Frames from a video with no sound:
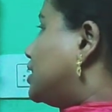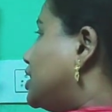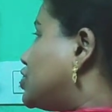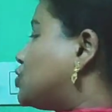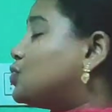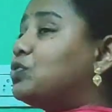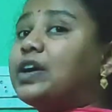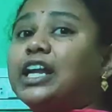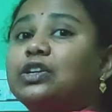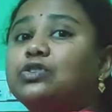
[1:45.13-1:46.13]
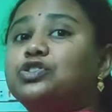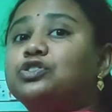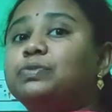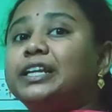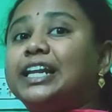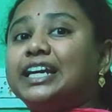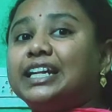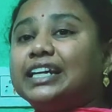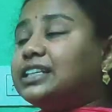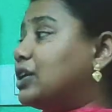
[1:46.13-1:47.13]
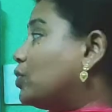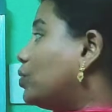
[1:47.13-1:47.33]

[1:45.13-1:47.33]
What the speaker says: these two values should be neglected.